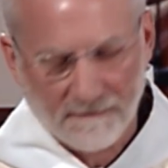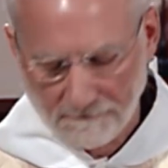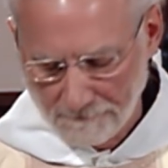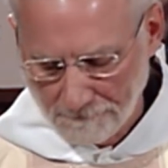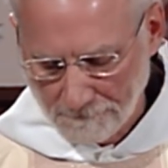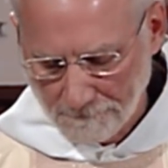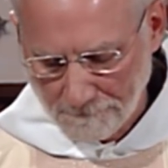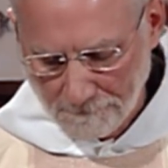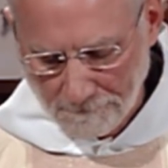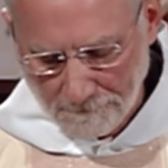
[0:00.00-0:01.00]

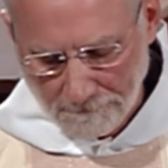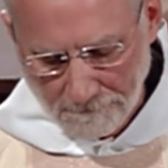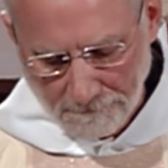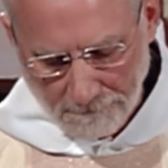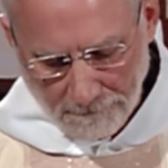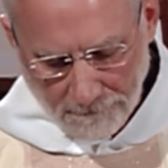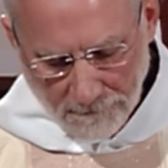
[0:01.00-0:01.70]
Nothing is said.